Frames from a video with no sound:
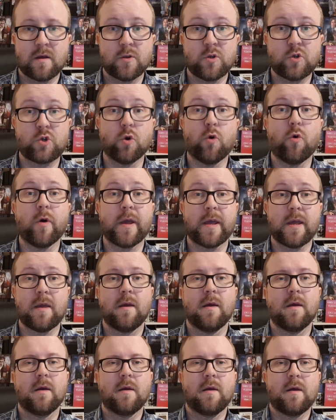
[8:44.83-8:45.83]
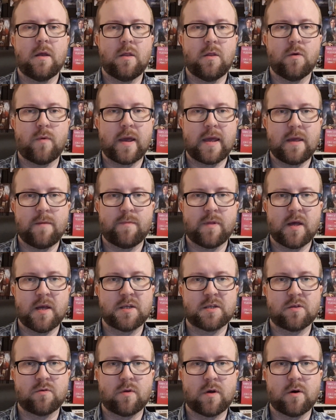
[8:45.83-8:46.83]
joy in the way he
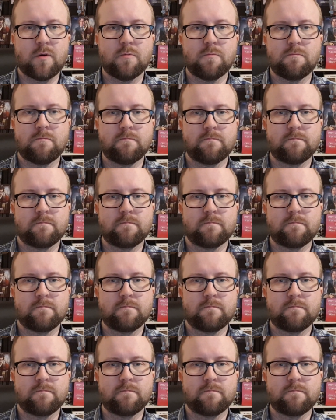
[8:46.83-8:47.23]
plays the role